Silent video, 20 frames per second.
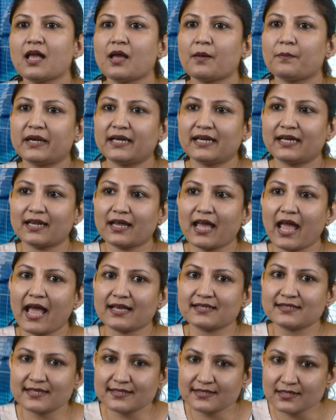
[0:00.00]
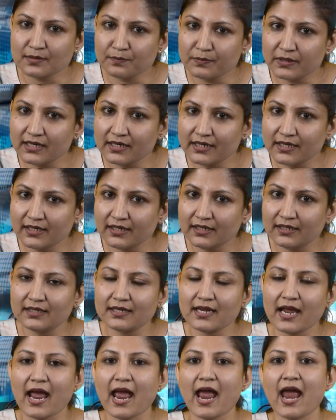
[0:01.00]
but
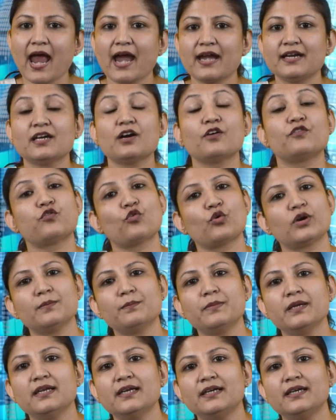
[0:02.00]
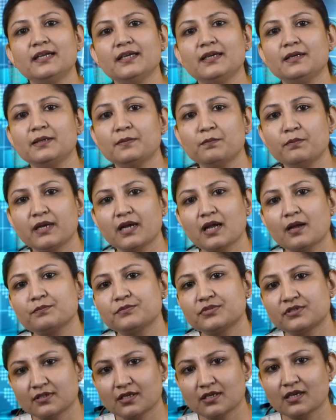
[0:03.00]
accessibility and affordability
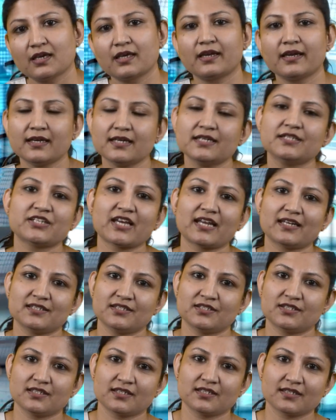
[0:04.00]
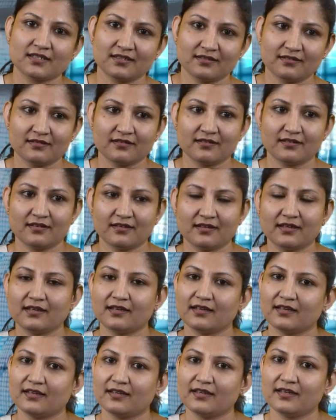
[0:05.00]
becomes really challenging
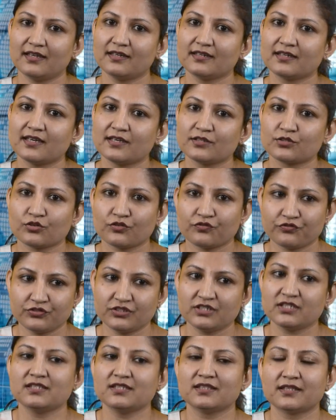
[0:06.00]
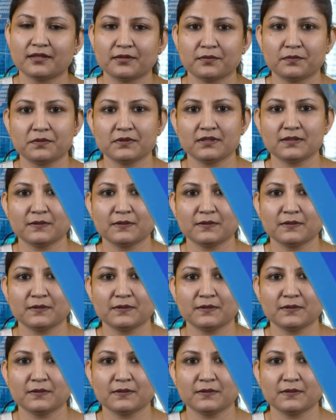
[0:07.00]
in case of gene therapy.